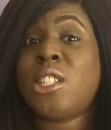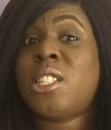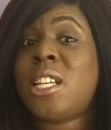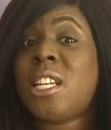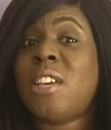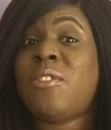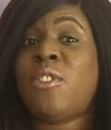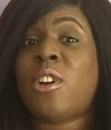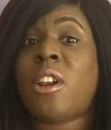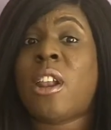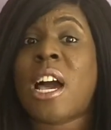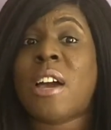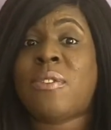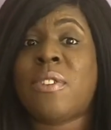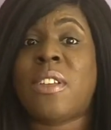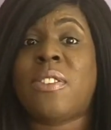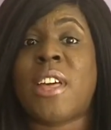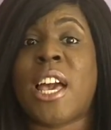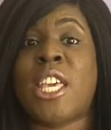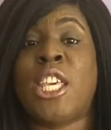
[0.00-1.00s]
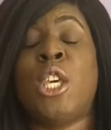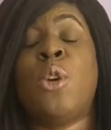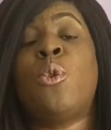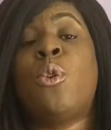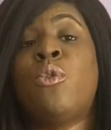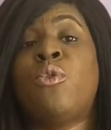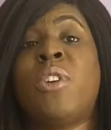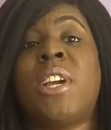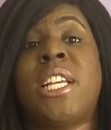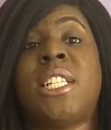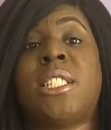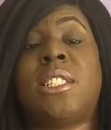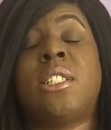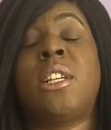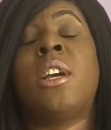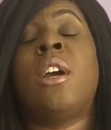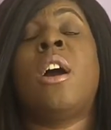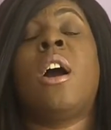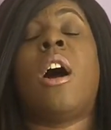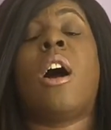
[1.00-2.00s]
to live your life like that, you will reach,
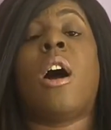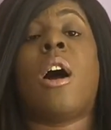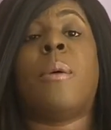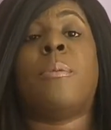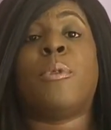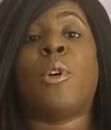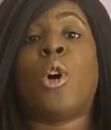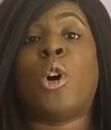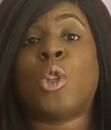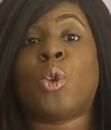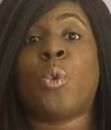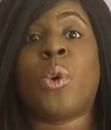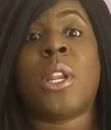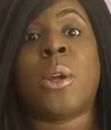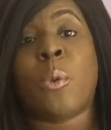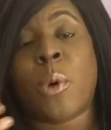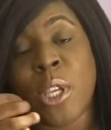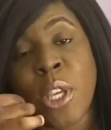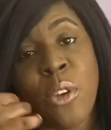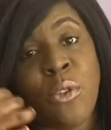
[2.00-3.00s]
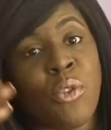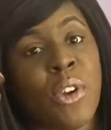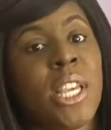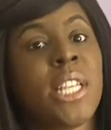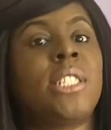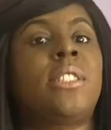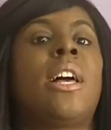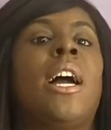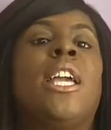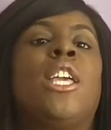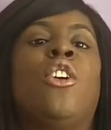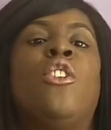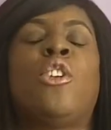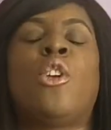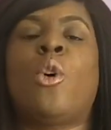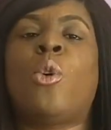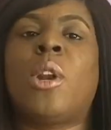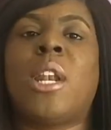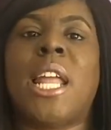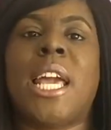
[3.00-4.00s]
God willing, when you reach like you're an
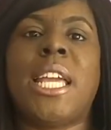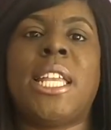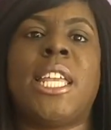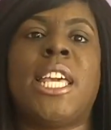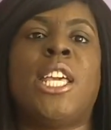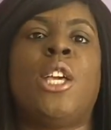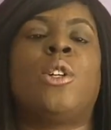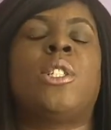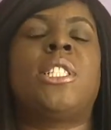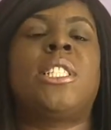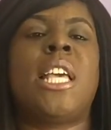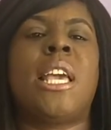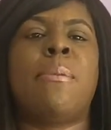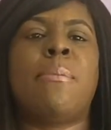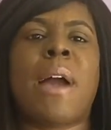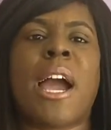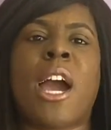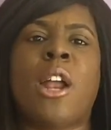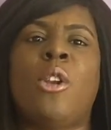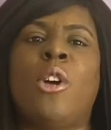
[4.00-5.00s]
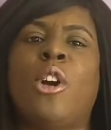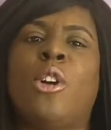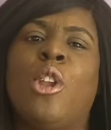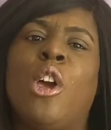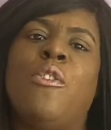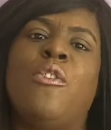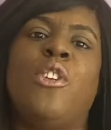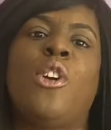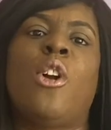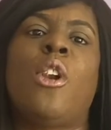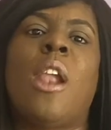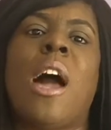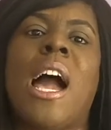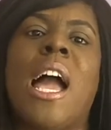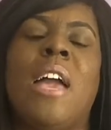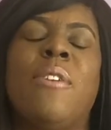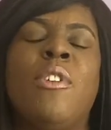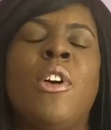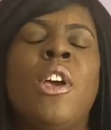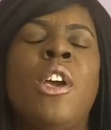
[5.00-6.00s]
old lady and you're sitting back and looking over your life,